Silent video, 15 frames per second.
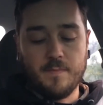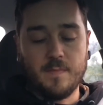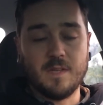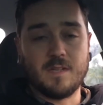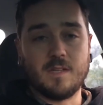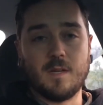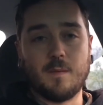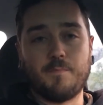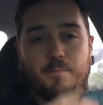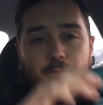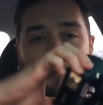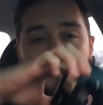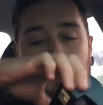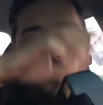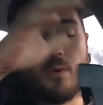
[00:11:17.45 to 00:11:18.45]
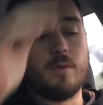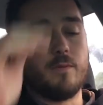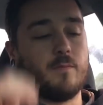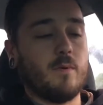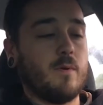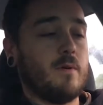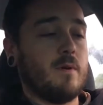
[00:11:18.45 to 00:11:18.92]
This is a
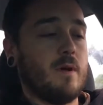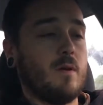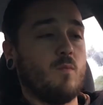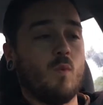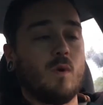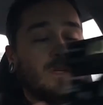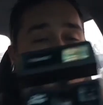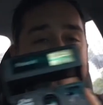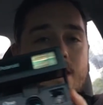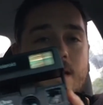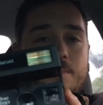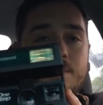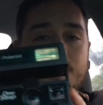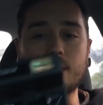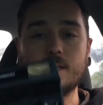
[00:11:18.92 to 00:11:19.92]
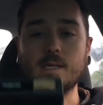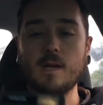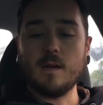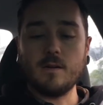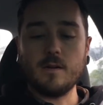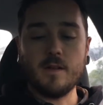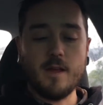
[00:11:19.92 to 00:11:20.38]
Polaroid one-step
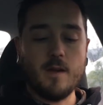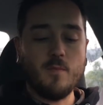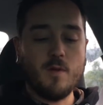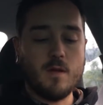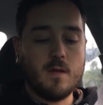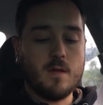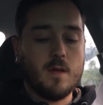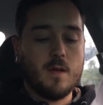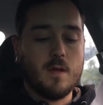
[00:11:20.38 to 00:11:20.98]
600 camera.